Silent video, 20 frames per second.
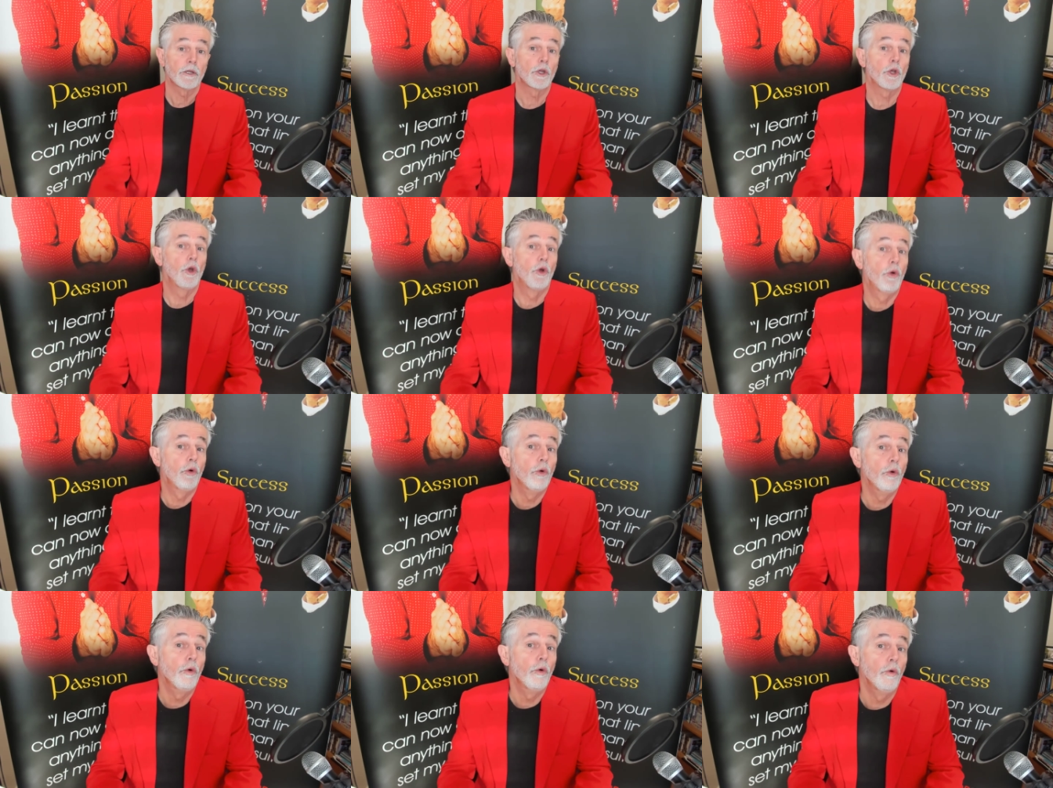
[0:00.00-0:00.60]

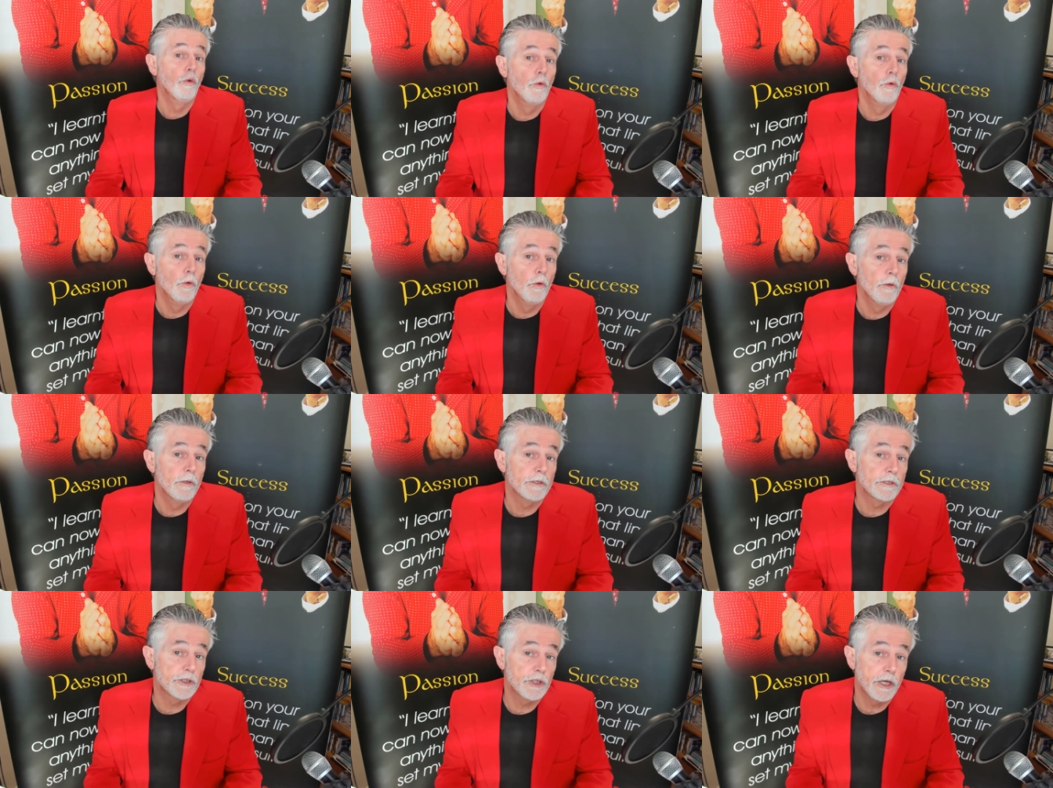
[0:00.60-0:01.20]

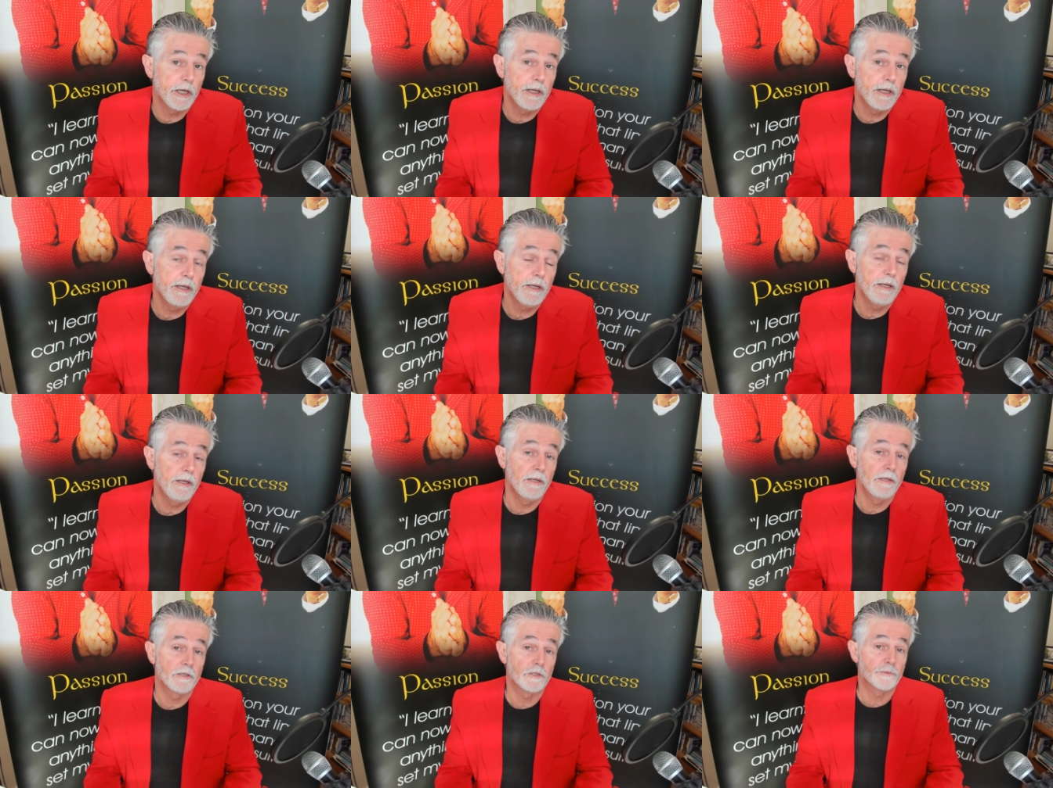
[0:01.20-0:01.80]
Cool
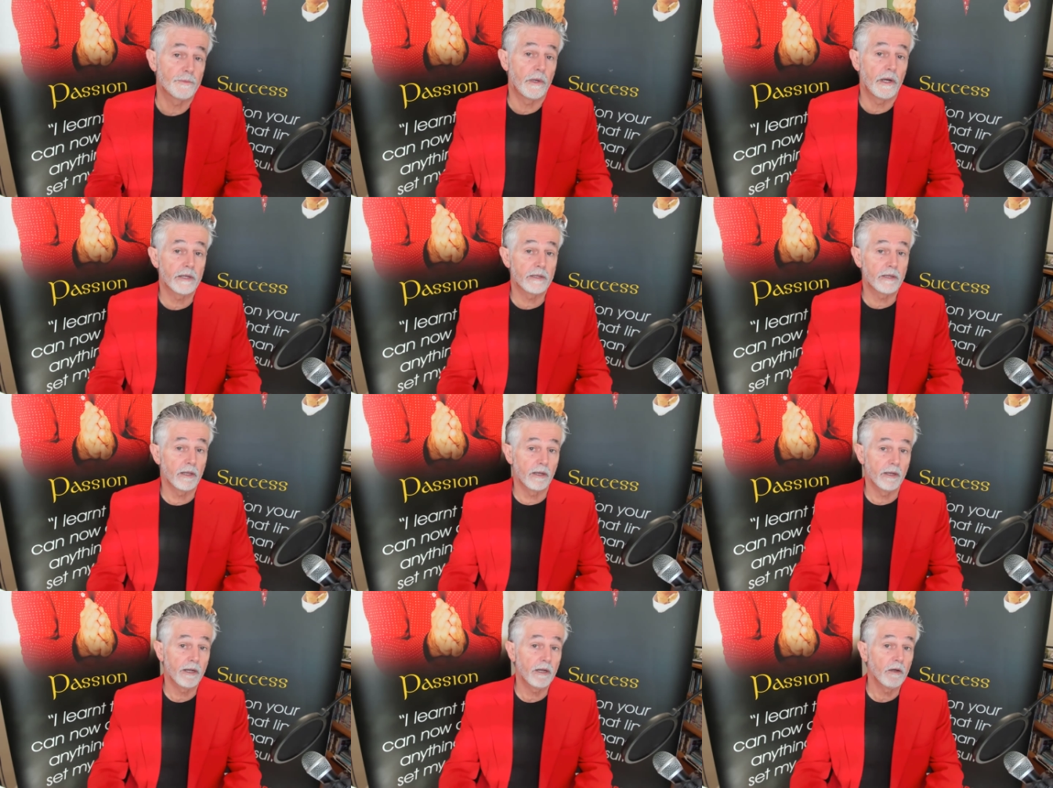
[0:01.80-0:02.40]
Change by
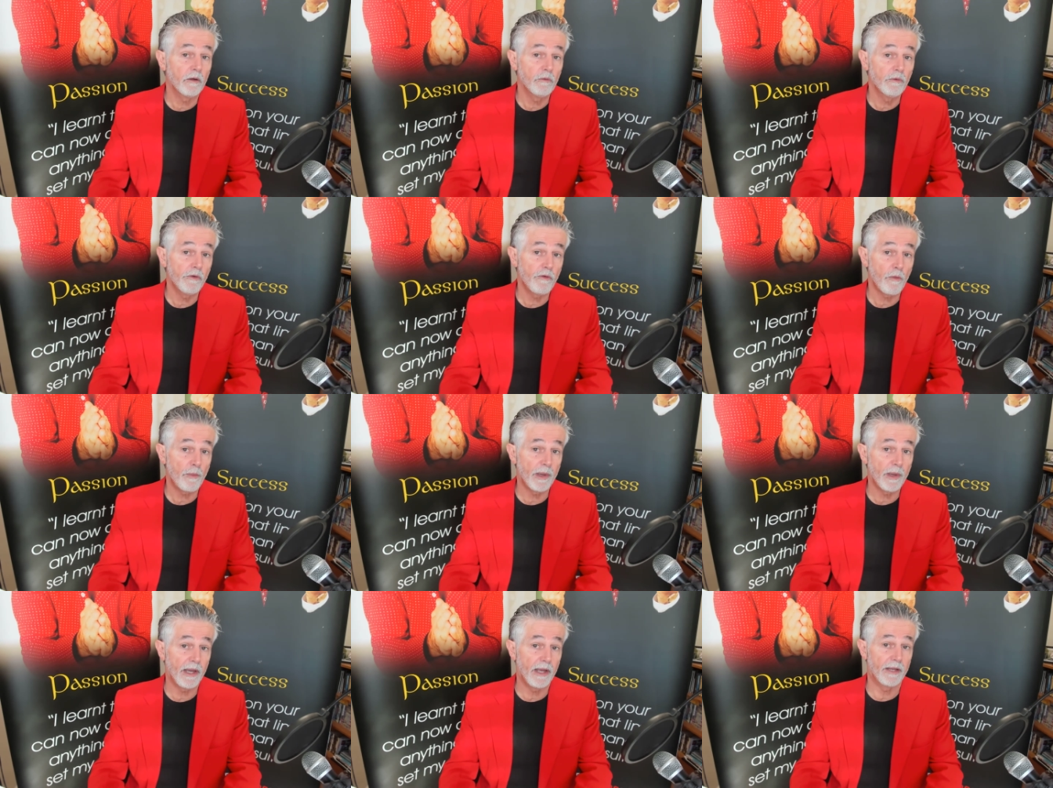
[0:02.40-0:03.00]
the Little
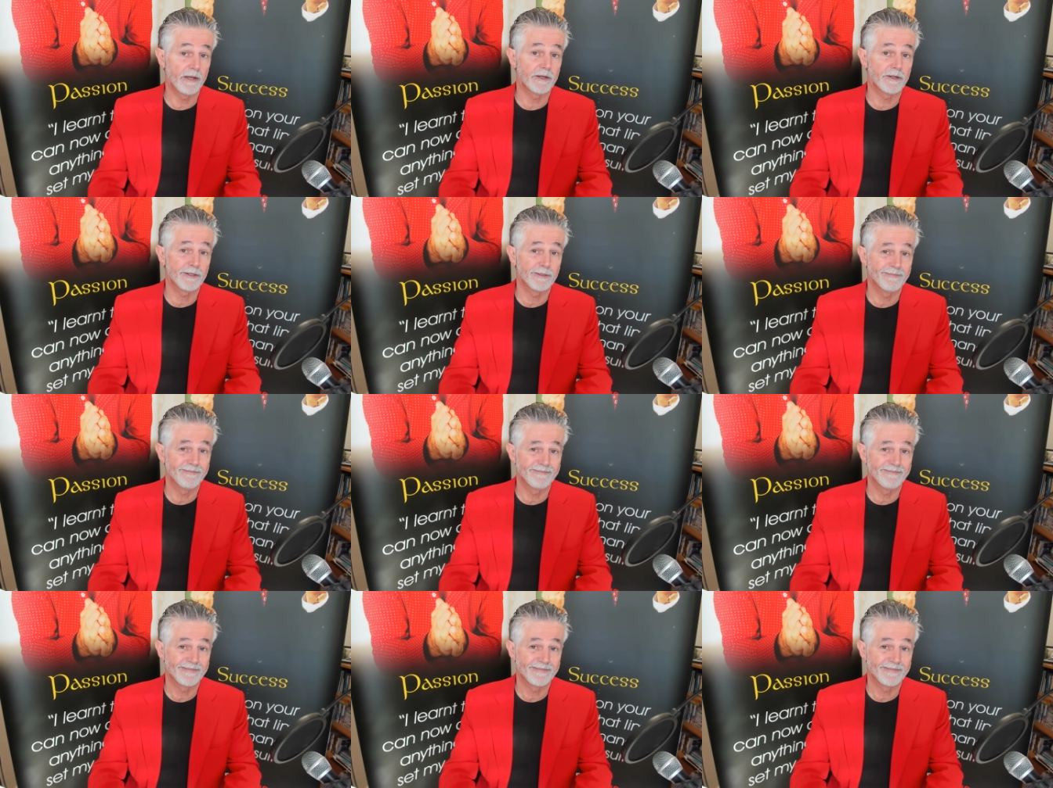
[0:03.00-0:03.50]
River Band.